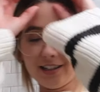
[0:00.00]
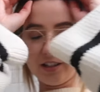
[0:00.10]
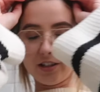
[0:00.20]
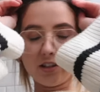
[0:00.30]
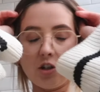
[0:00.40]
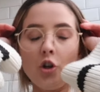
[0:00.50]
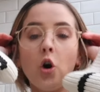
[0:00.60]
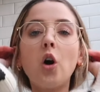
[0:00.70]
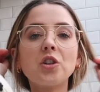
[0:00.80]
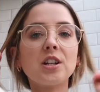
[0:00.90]
does
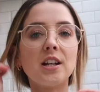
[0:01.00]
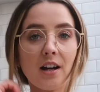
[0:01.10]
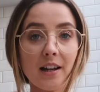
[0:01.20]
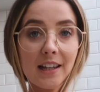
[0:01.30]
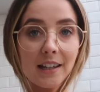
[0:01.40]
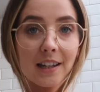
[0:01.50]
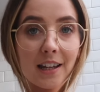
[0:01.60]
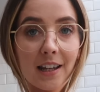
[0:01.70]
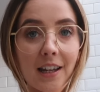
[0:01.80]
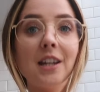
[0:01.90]
not
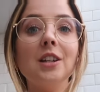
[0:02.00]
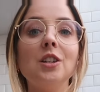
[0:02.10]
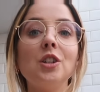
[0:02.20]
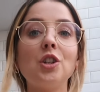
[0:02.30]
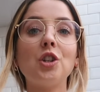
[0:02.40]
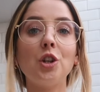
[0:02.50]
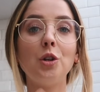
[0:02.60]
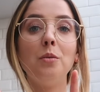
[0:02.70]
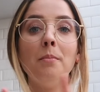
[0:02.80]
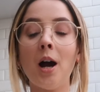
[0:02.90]
like
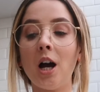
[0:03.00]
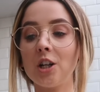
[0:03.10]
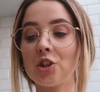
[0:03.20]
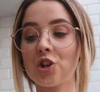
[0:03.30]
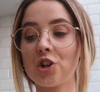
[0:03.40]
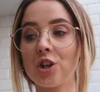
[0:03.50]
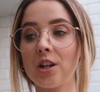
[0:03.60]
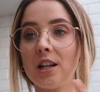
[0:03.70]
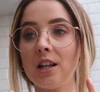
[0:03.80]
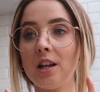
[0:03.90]
too much
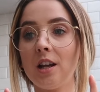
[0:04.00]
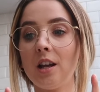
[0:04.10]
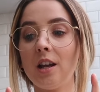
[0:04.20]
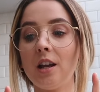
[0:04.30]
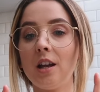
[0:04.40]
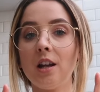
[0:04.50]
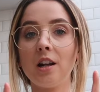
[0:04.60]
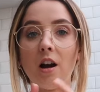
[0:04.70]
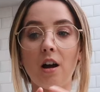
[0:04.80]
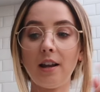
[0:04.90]

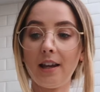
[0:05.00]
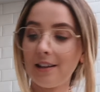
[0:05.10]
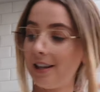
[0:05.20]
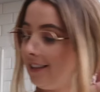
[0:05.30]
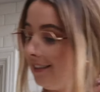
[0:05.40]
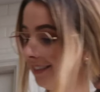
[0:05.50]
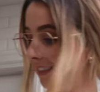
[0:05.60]
garlic. Too